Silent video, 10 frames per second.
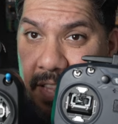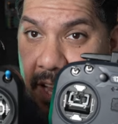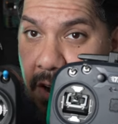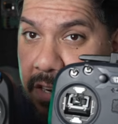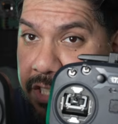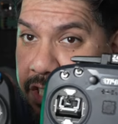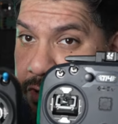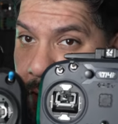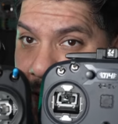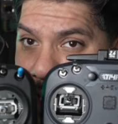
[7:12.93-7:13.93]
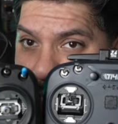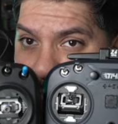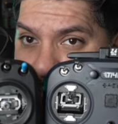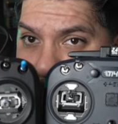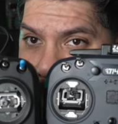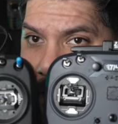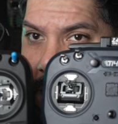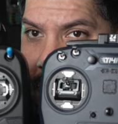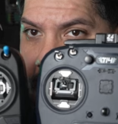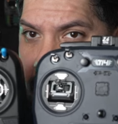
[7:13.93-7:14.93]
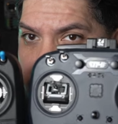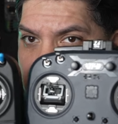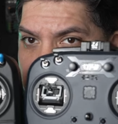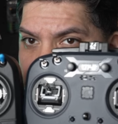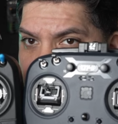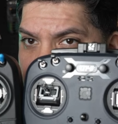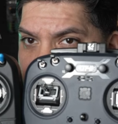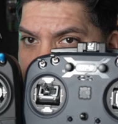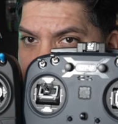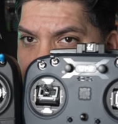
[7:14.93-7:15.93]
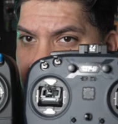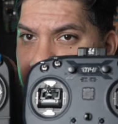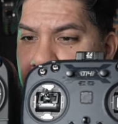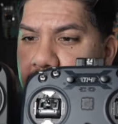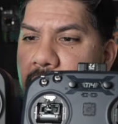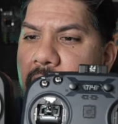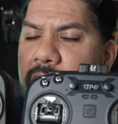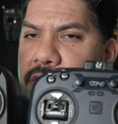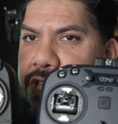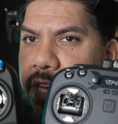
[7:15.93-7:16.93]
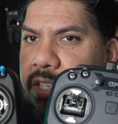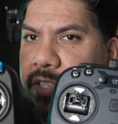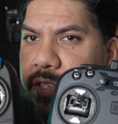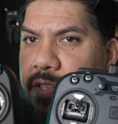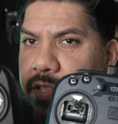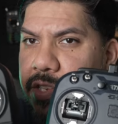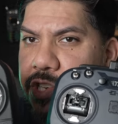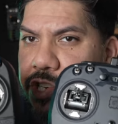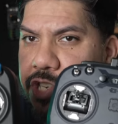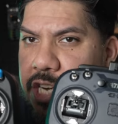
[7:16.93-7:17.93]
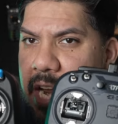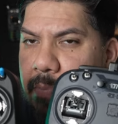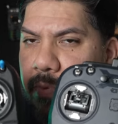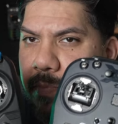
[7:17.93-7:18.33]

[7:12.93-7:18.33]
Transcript: They are strikingly similar when you hold them side to side, not just the shape